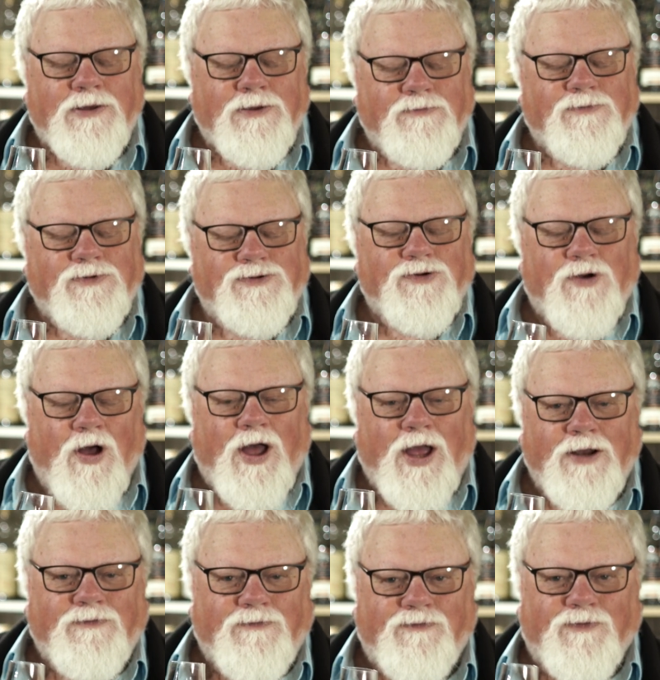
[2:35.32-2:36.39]

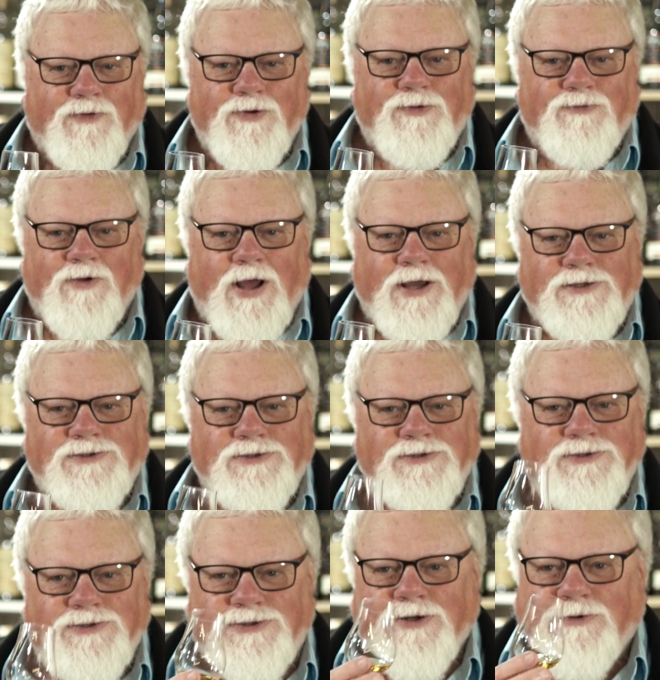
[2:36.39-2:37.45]
dried fruit,
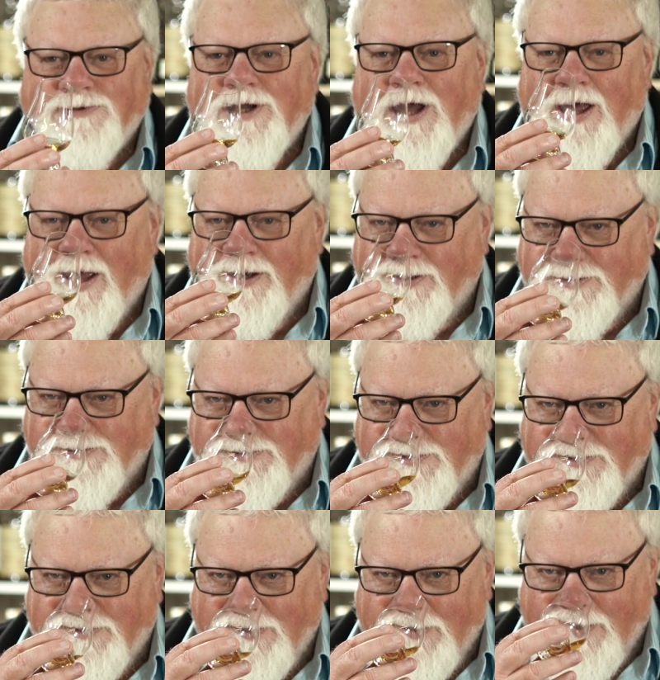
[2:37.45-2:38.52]
raisins, sultanas
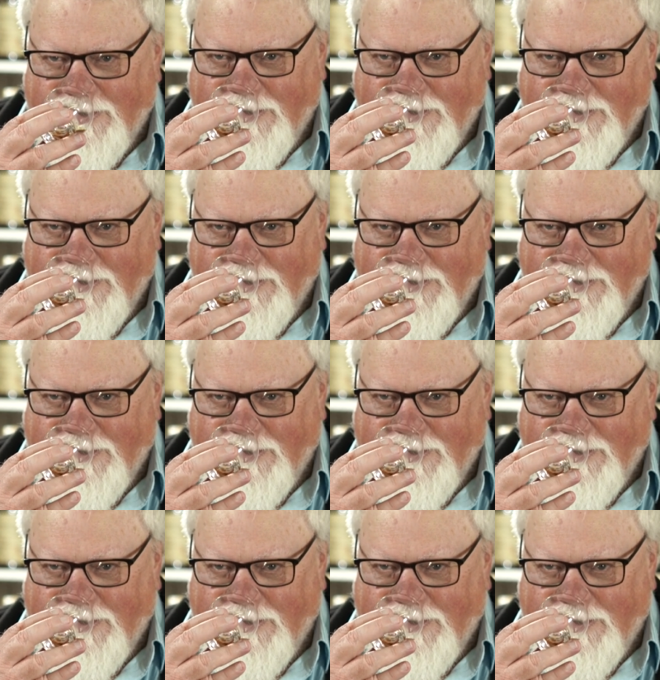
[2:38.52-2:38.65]
that